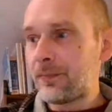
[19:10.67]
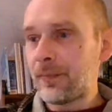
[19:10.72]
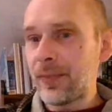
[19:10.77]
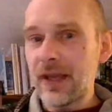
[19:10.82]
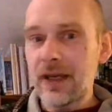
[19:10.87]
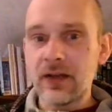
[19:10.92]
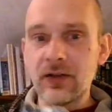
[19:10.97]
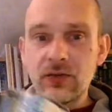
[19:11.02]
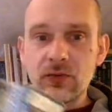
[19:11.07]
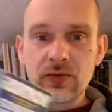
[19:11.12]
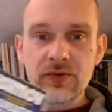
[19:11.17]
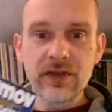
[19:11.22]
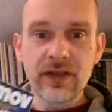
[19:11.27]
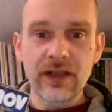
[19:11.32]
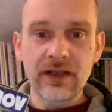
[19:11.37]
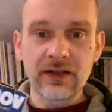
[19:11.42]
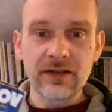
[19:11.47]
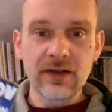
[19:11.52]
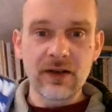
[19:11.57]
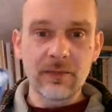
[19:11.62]
picking those
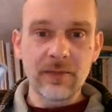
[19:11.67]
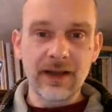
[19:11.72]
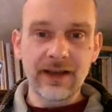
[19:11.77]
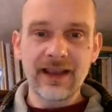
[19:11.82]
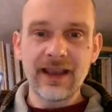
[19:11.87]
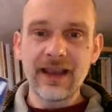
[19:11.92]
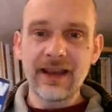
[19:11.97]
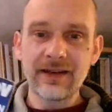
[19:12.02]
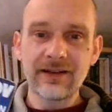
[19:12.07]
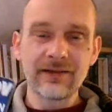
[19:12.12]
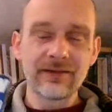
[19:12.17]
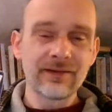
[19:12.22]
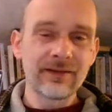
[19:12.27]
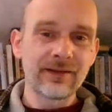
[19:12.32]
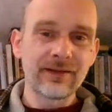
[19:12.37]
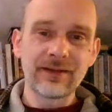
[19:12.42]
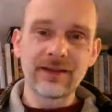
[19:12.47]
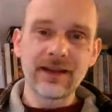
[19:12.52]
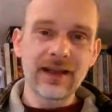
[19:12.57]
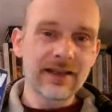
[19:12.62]
things up again,
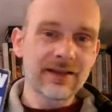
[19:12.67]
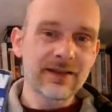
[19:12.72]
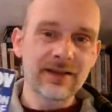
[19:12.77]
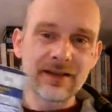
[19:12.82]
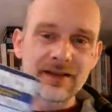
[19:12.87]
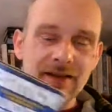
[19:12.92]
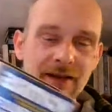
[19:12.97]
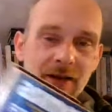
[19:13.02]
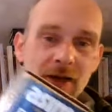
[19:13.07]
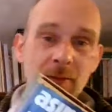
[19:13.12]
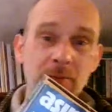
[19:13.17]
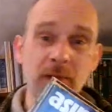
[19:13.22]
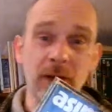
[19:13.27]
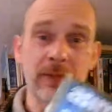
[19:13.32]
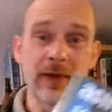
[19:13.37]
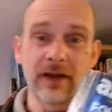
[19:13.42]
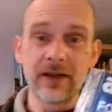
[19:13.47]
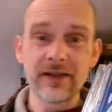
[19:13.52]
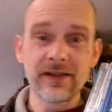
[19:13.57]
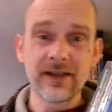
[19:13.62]
it's a couple of
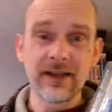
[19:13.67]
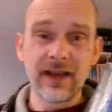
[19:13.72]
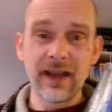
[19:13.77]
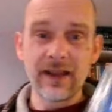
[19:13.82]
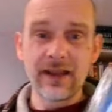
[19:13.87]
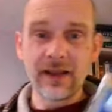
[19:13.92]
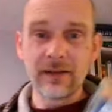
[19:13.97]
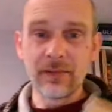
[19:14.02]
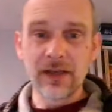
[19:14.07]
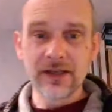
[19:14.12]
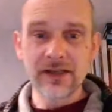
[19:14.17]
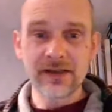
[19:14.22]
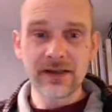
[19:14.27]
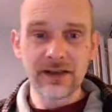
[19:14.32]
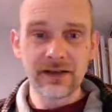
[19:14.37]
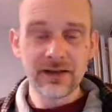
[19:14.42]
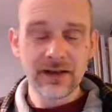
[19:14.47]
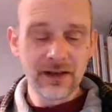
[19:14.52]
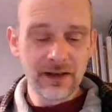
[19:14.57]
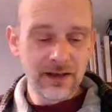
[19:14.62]
minutes to get them
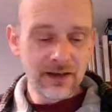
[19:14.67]
listed.